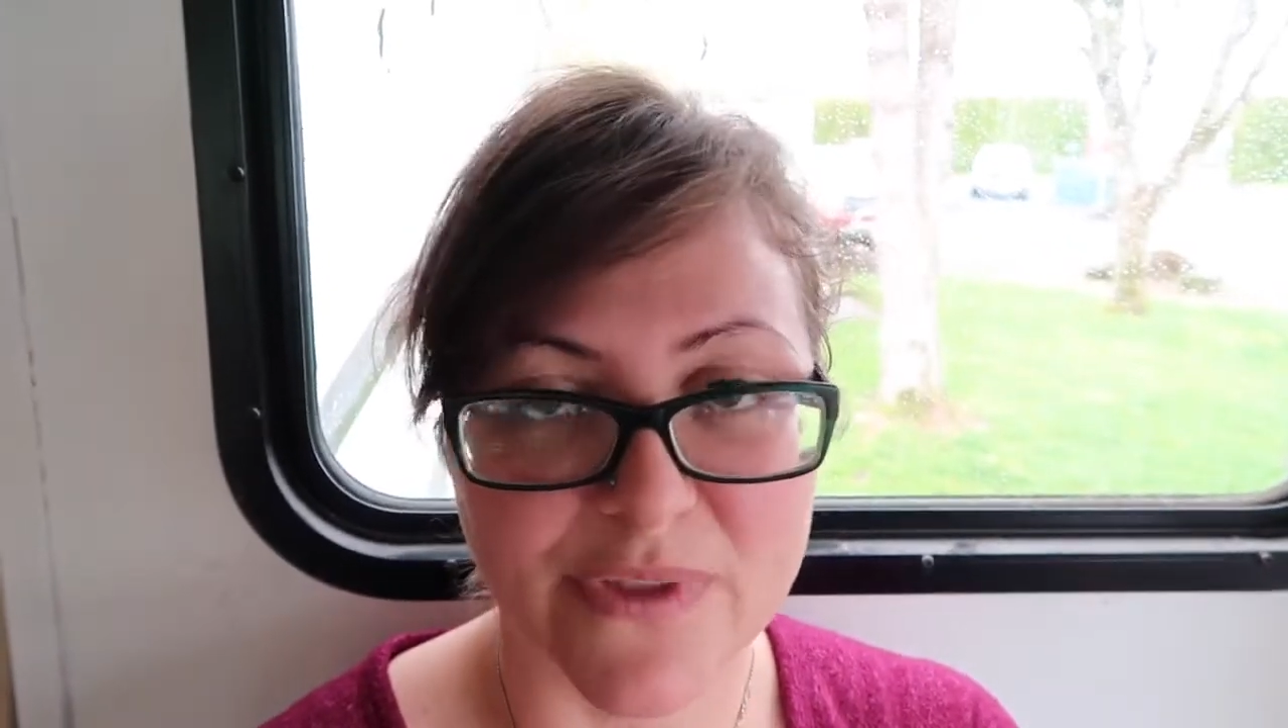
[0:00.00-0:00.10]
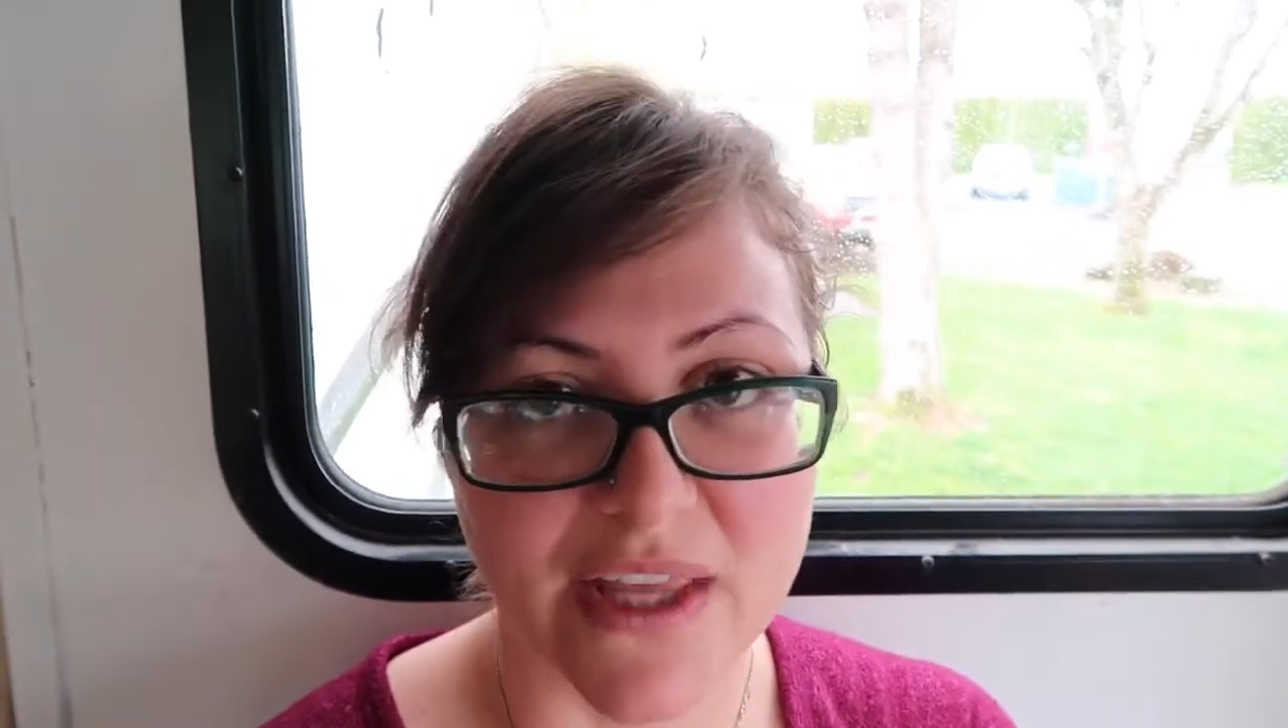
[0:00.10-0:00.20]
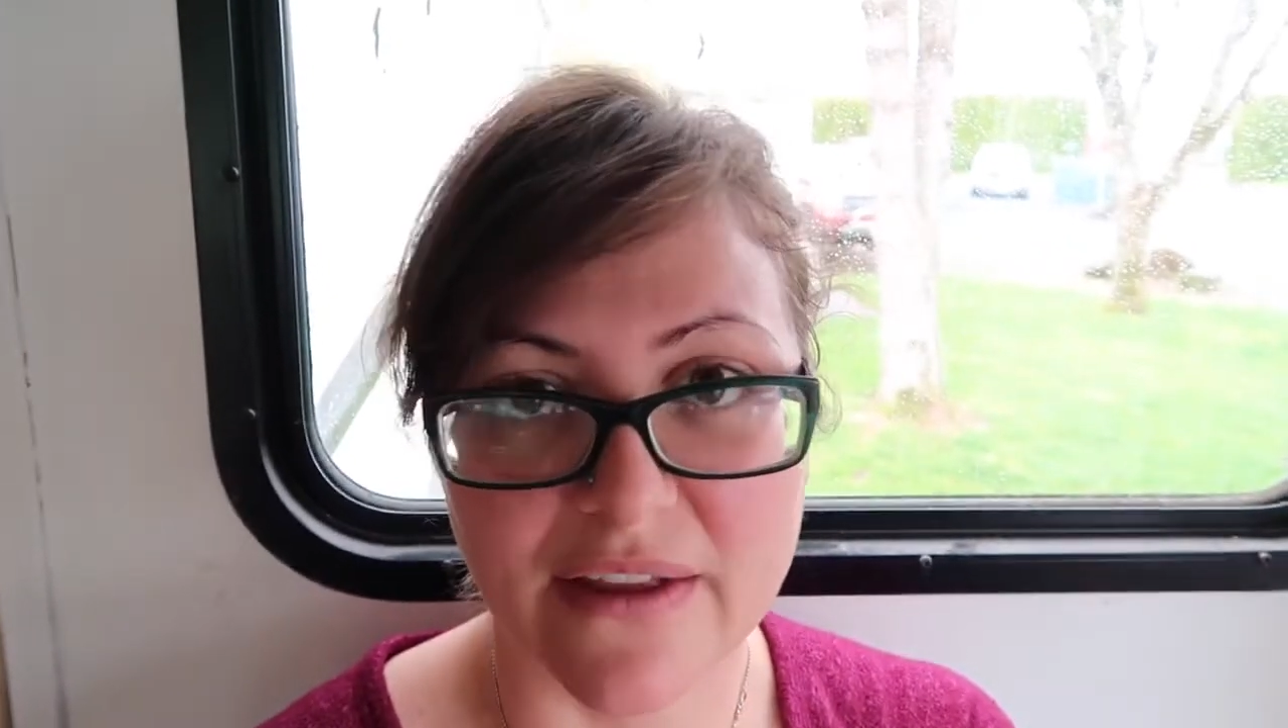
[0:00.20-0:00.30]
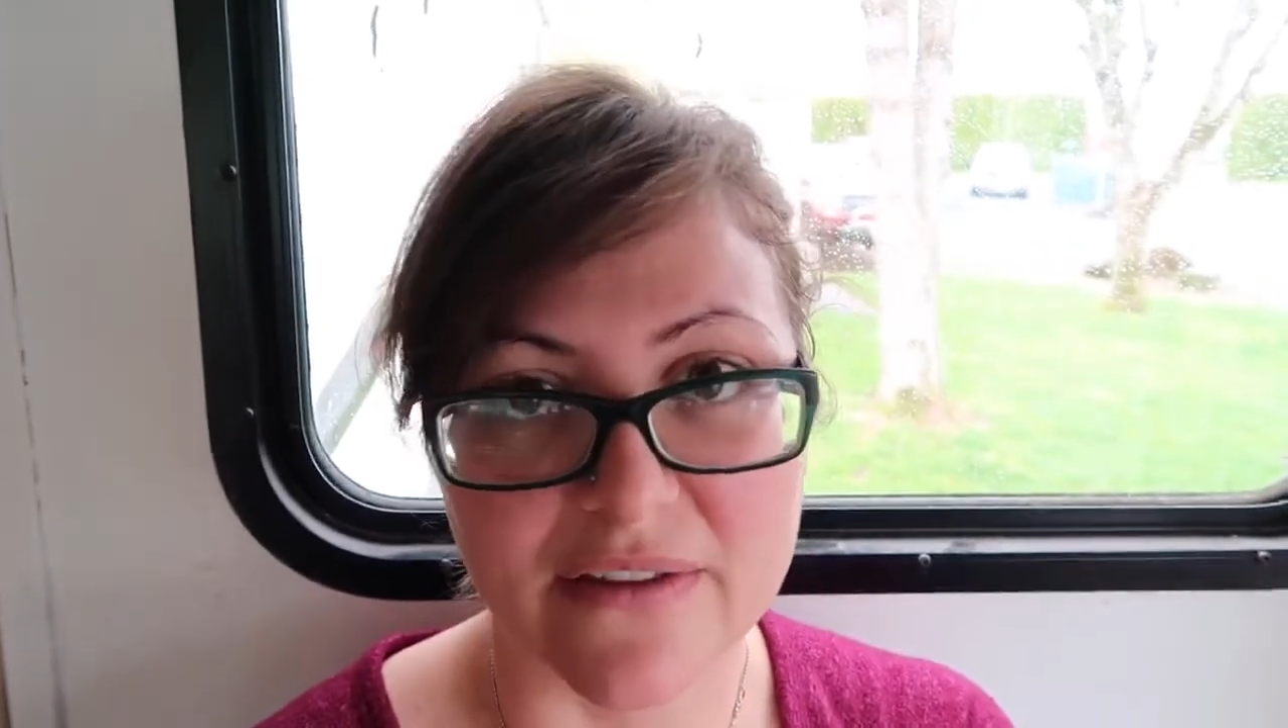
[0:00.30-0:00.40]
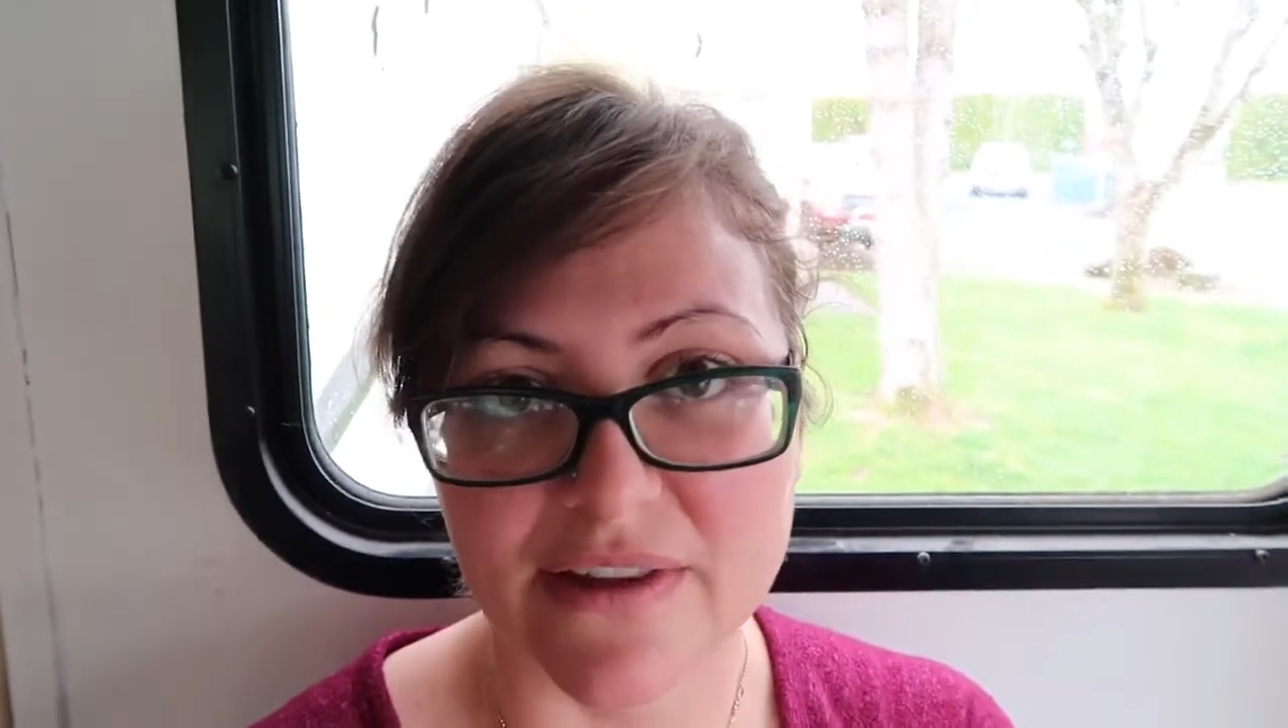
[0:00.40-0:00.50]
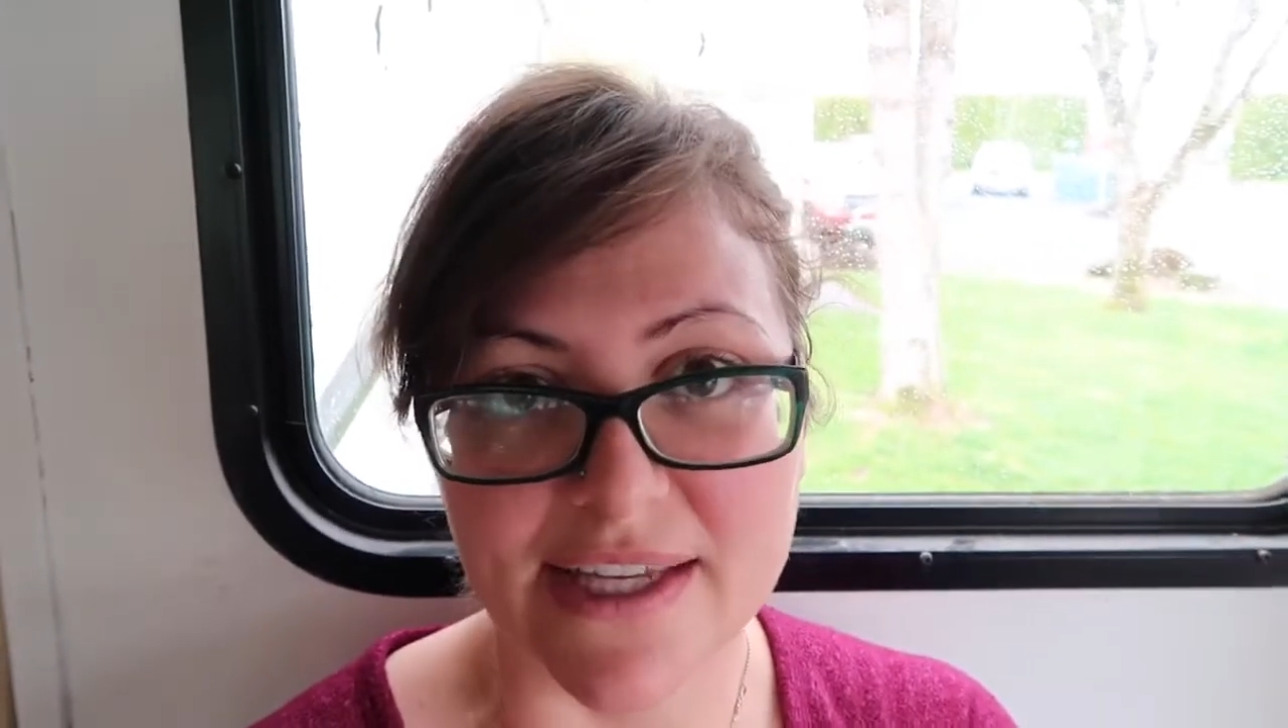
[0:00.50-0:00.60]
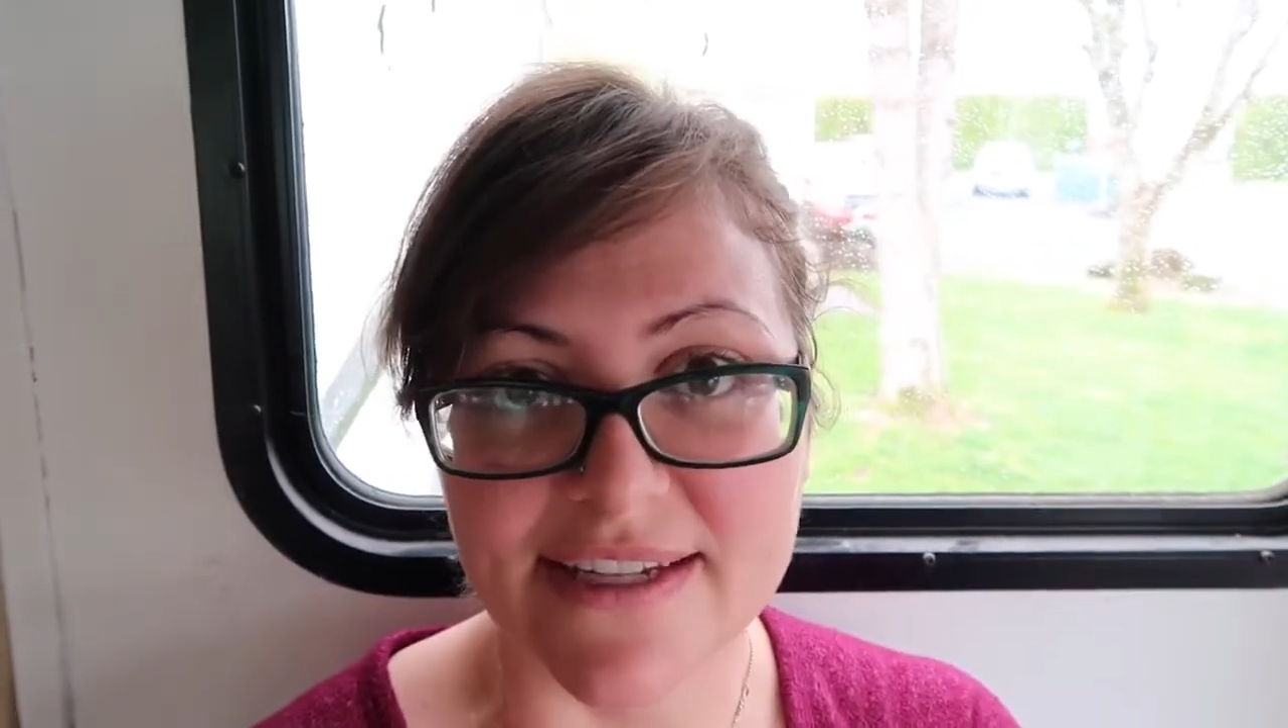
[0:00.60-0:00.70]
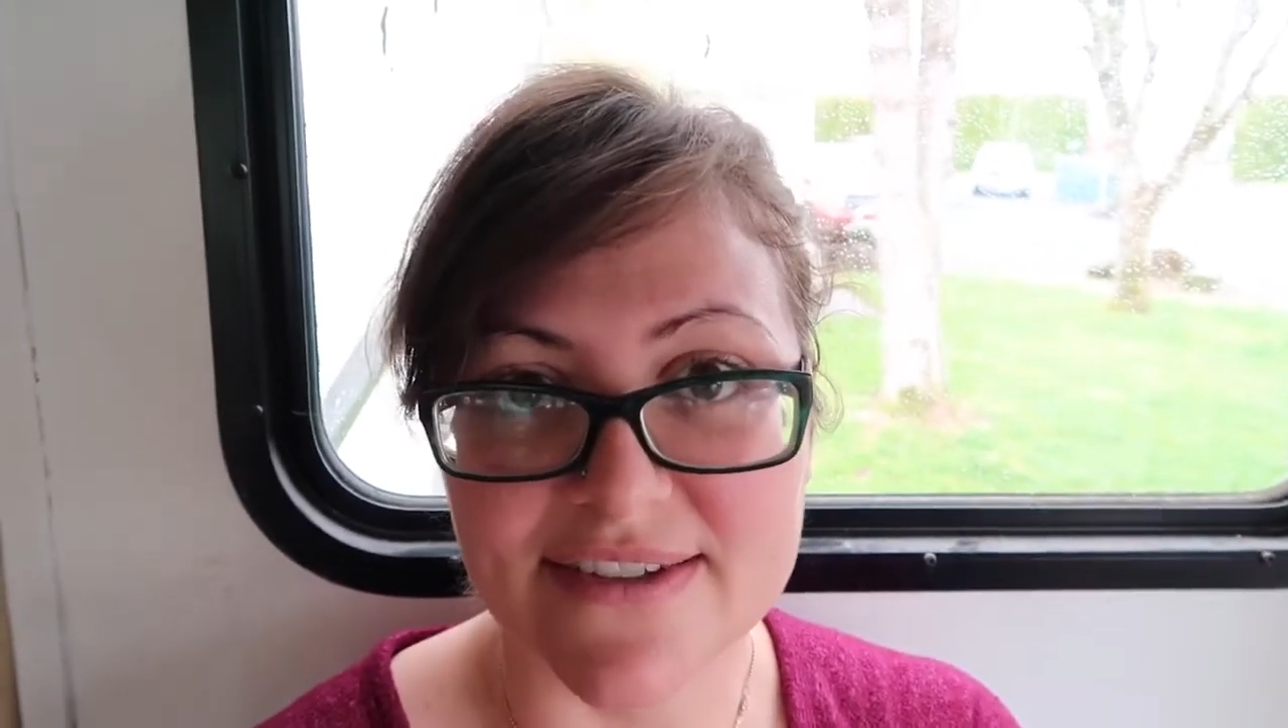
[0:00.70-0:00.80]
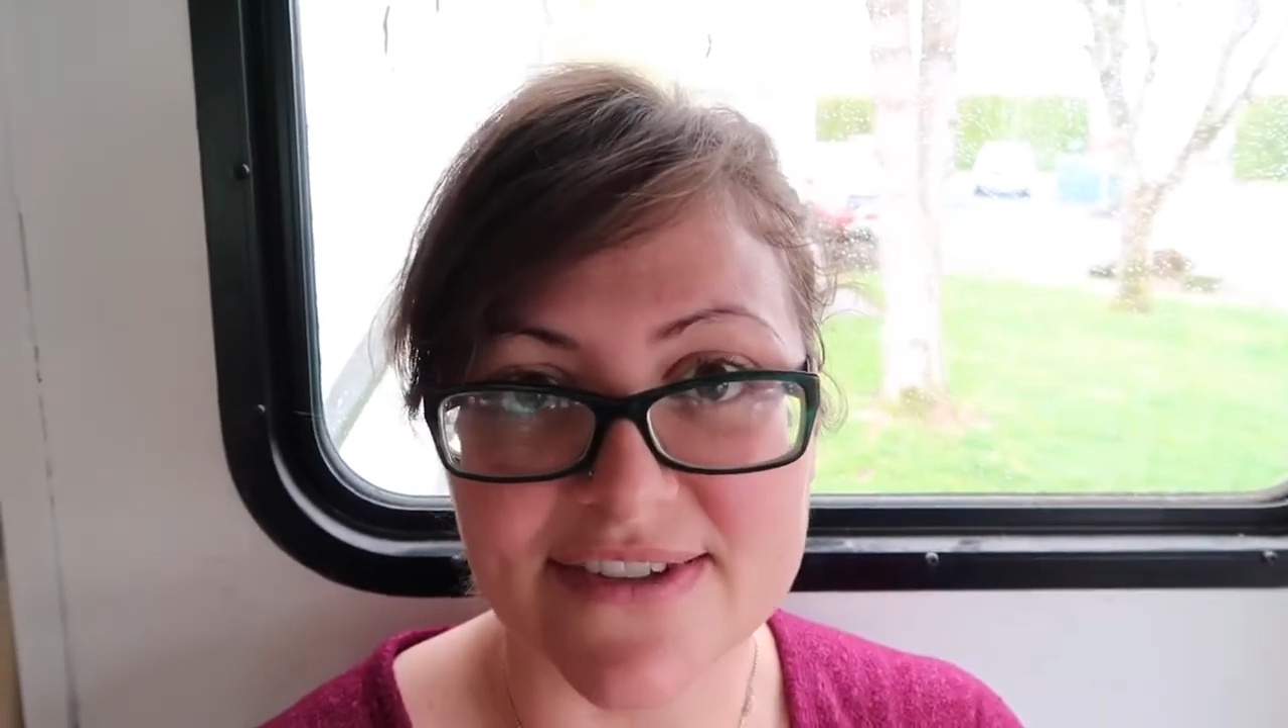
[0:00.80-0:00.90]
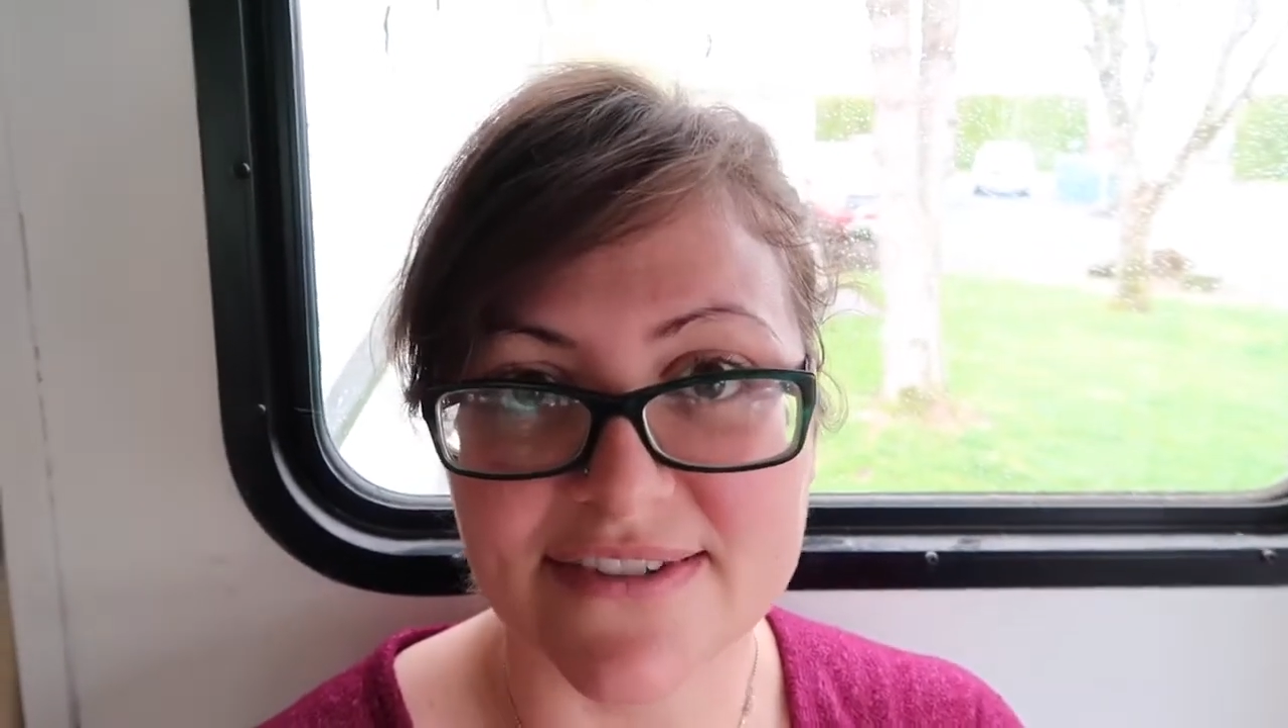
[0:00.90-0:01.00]
like
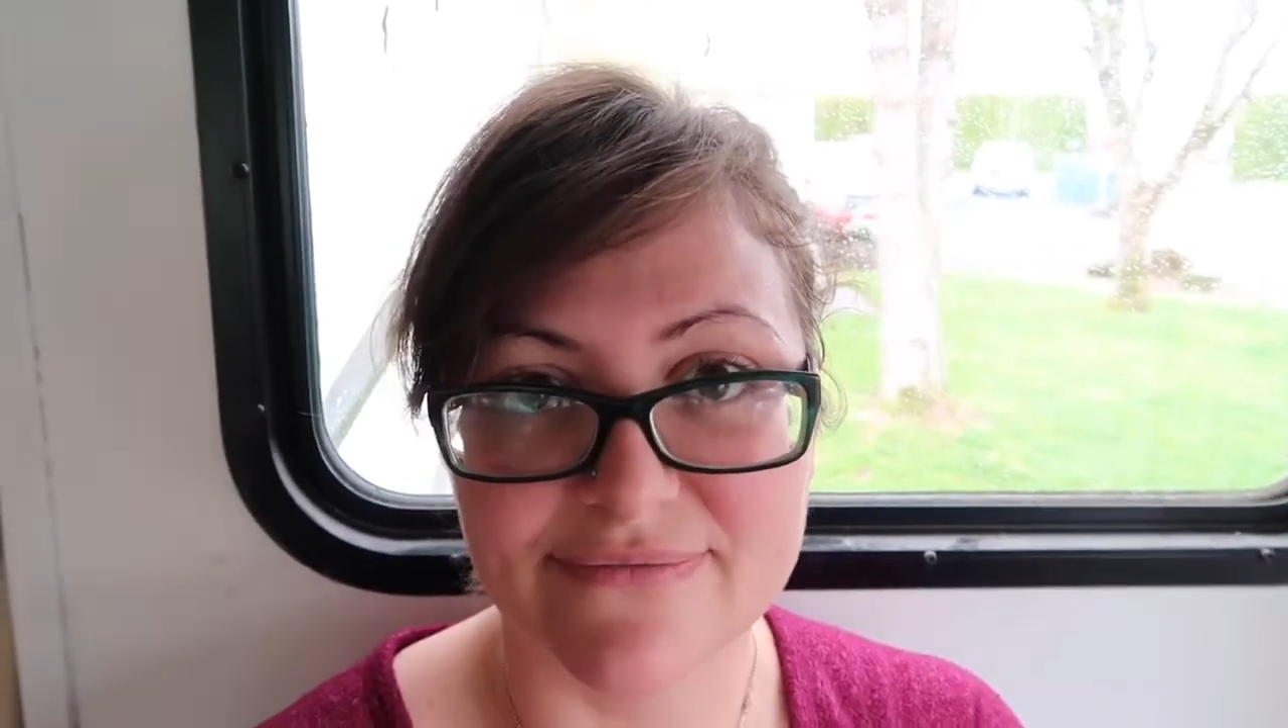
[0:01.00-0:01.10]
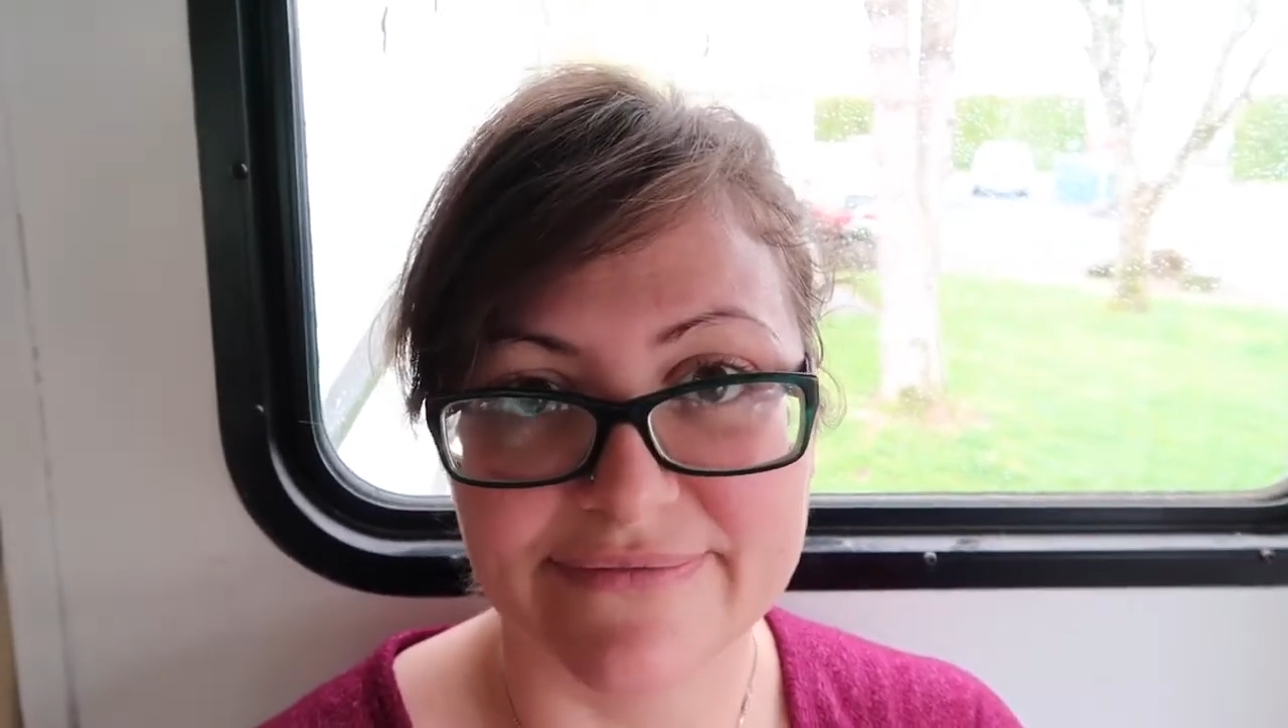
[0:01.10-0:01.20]
lettuce.